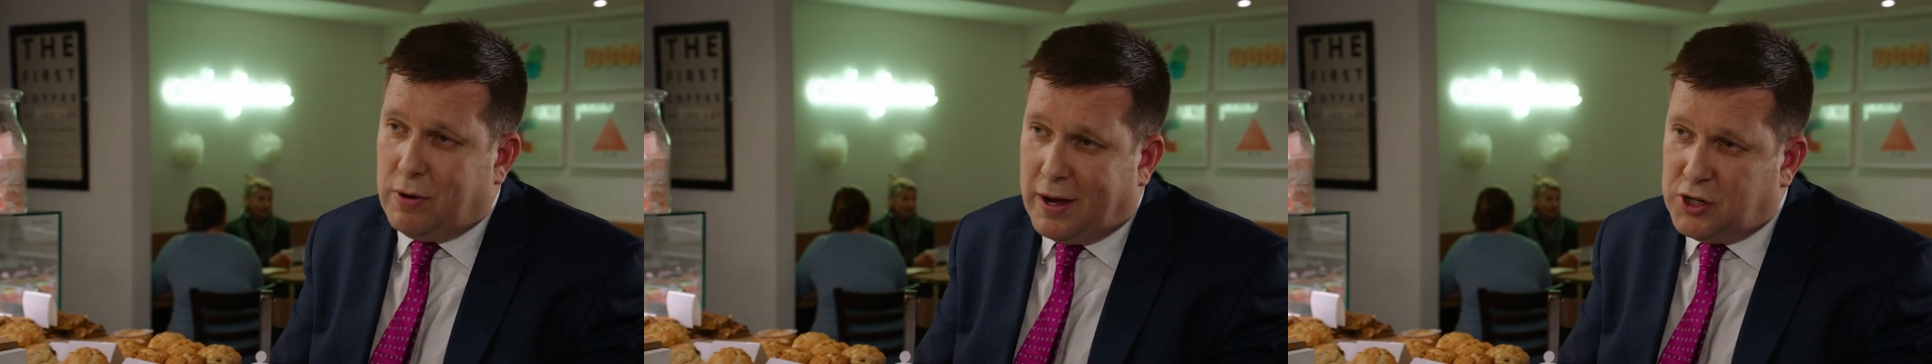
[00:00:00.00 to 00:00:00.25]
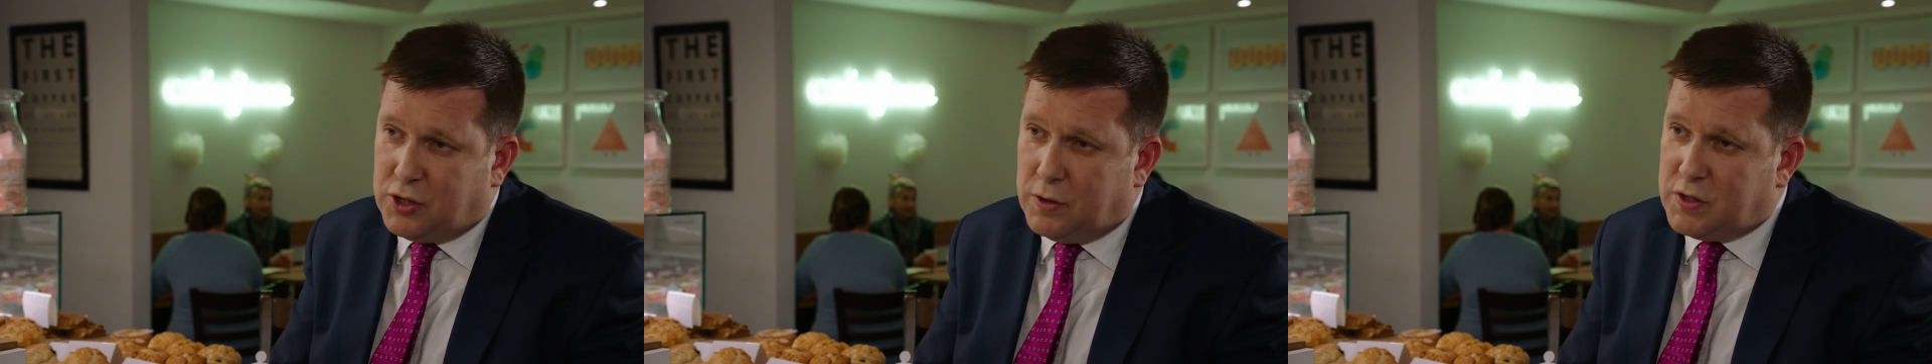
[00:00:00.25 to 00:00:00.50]

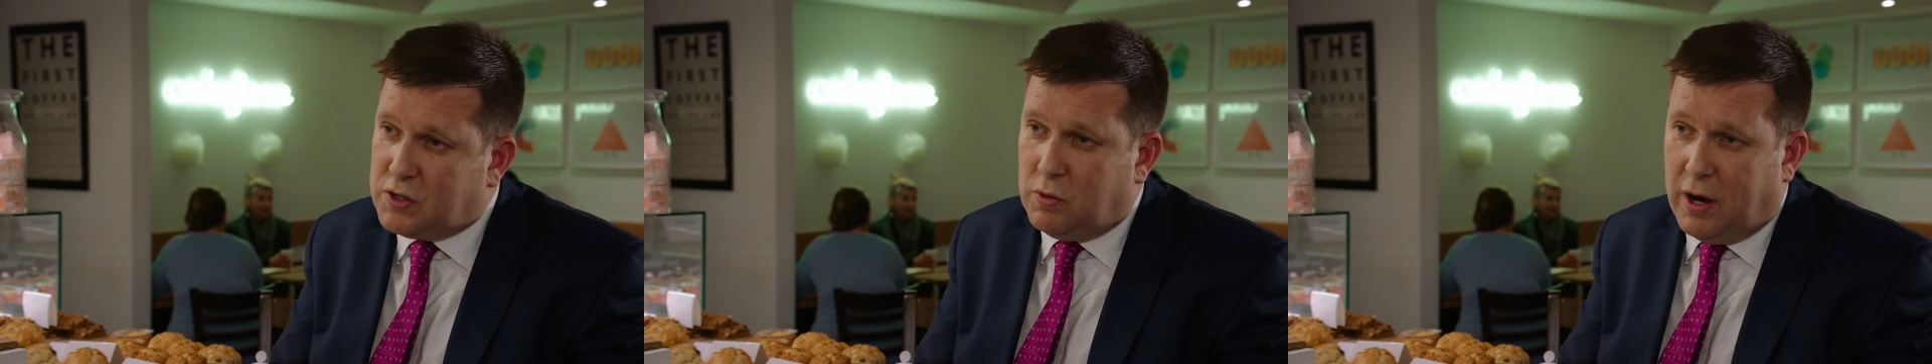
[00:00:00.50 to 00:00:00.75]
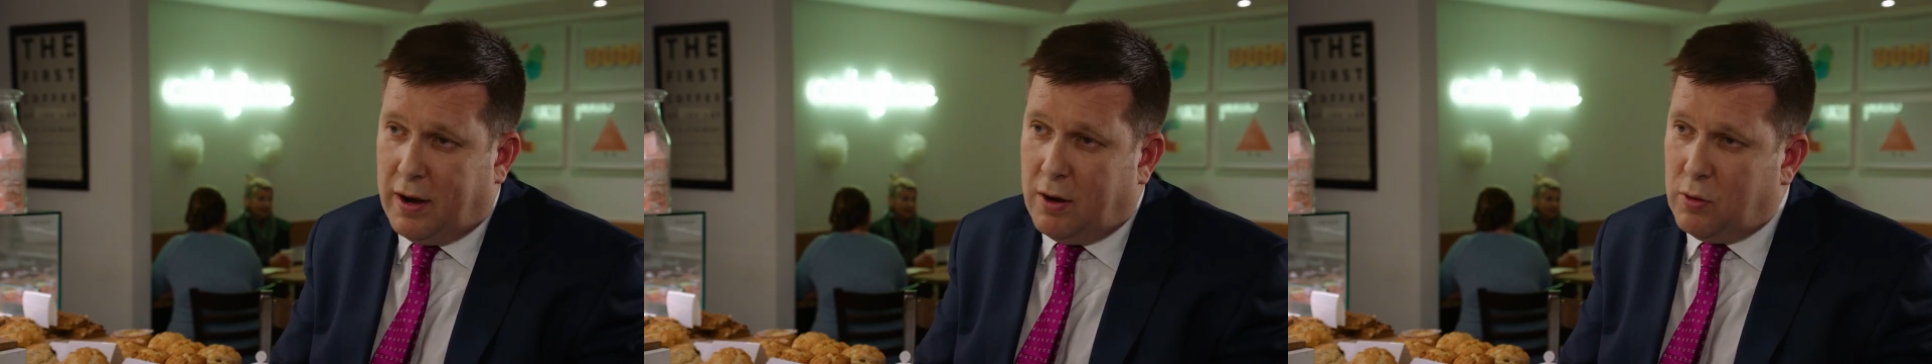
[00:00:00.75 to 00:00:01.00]
produce
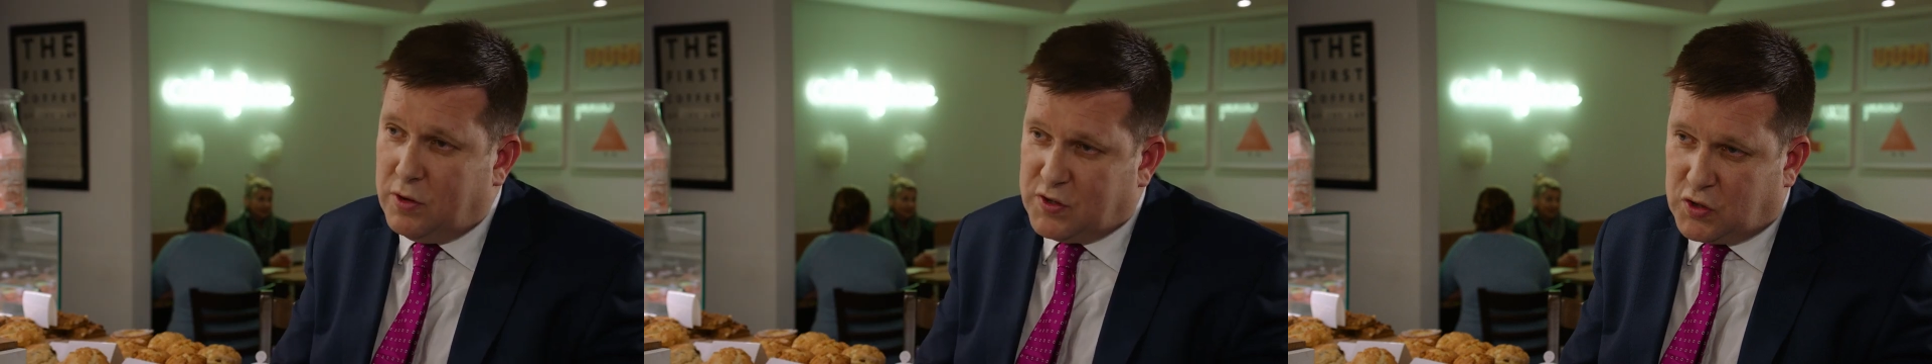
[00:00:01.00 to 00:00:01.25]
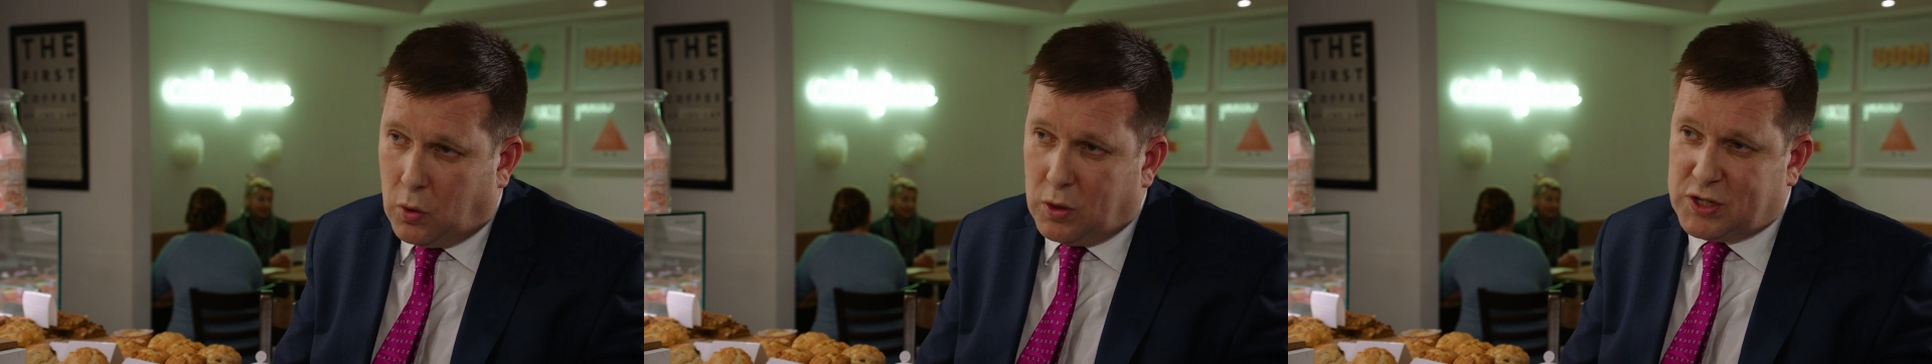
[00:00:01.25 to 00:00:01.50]
uh,
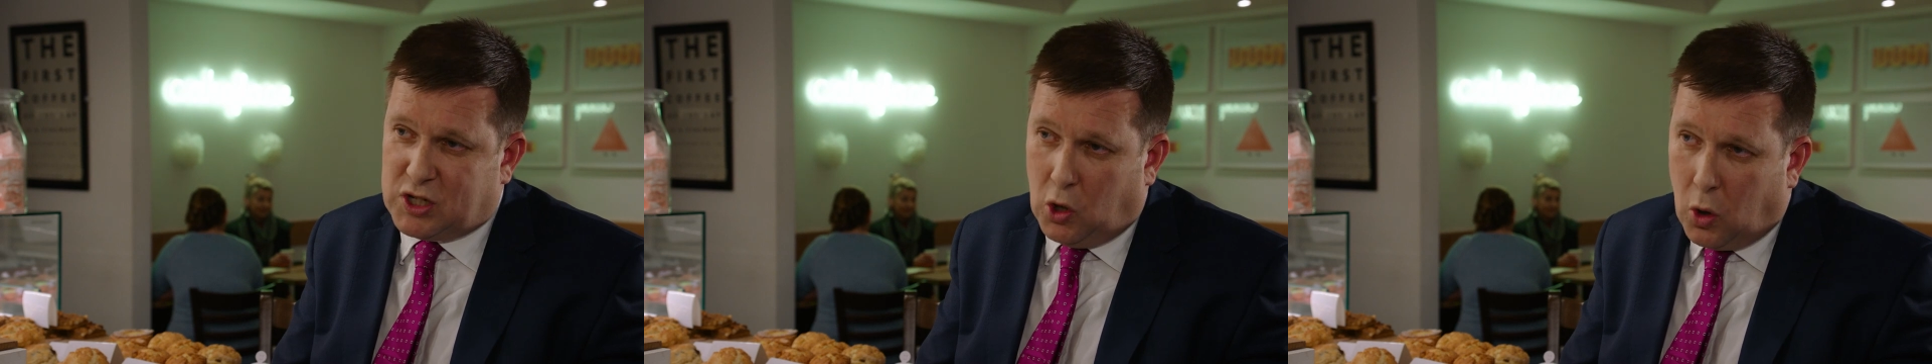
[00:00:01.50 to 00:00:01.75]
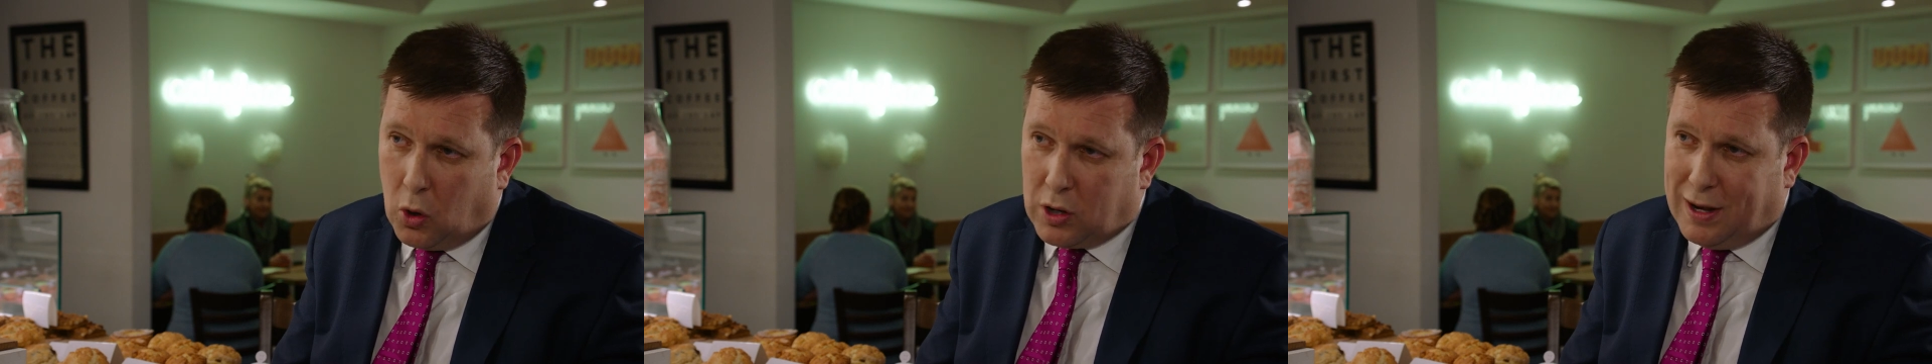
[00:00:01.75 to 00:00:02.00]
sourced
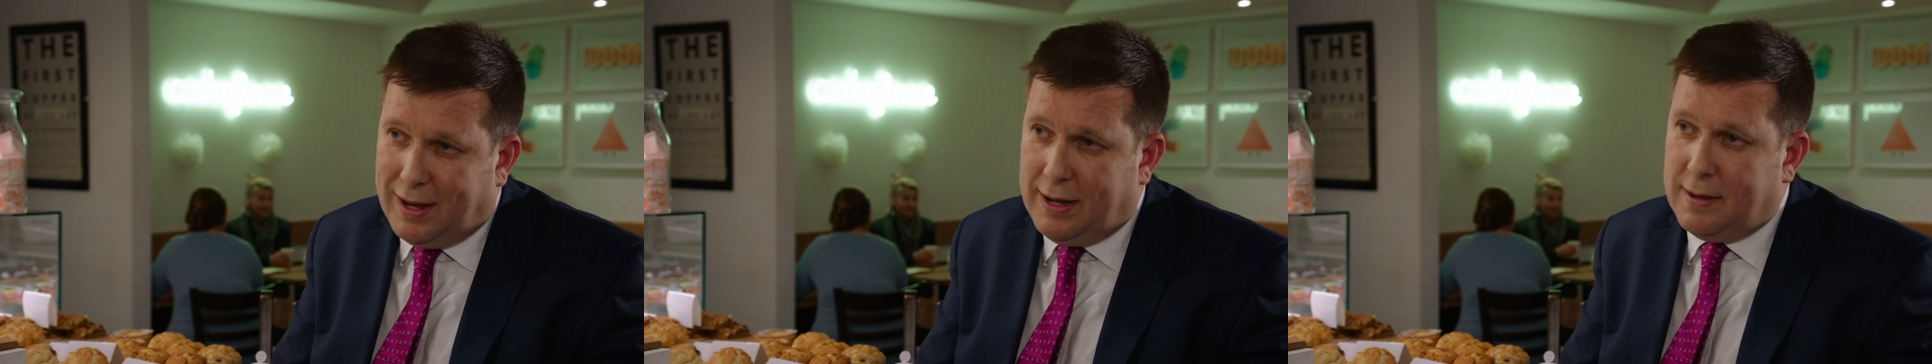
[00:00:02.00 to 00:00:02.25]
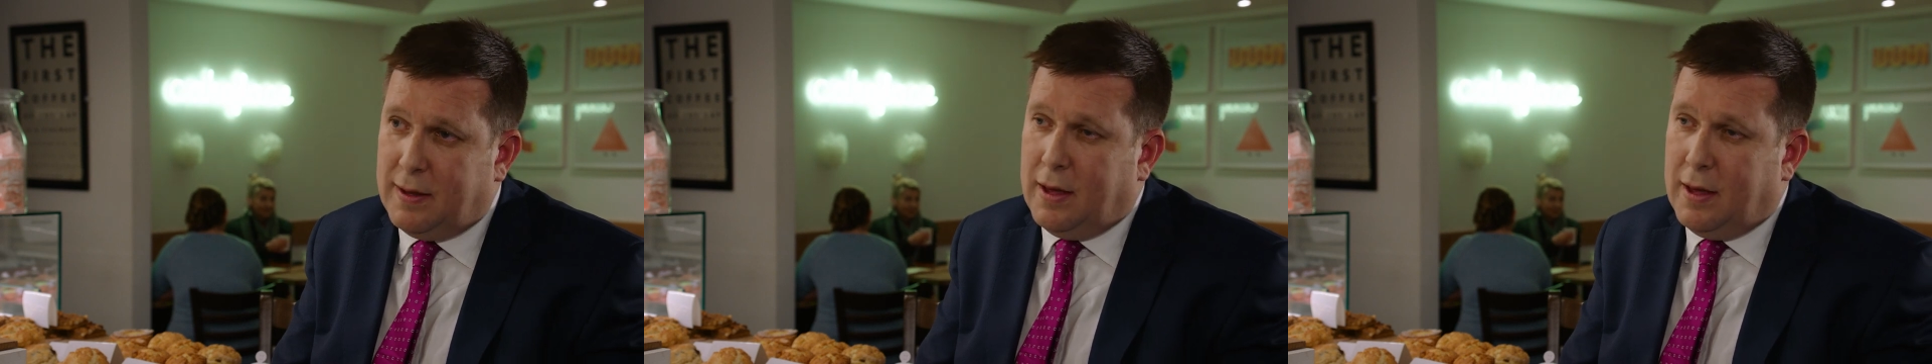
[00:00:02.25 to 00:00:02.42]
locally,